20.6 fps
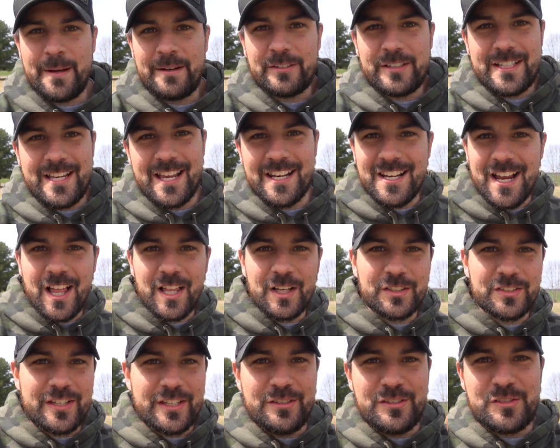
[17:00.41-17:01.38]
Every
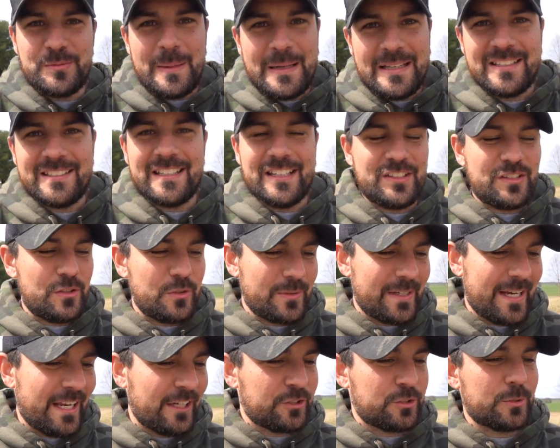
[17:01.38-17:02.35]
$10 that you spend gets you
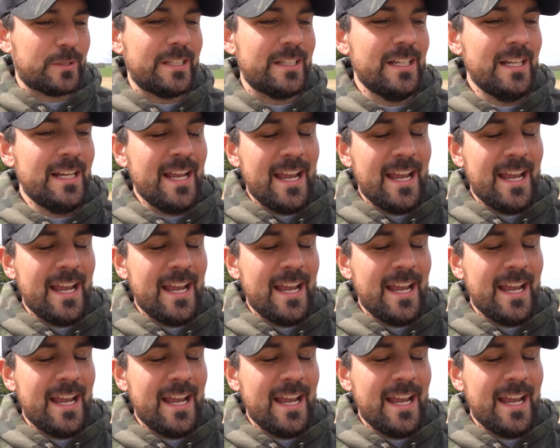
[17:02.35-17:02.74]
an entry.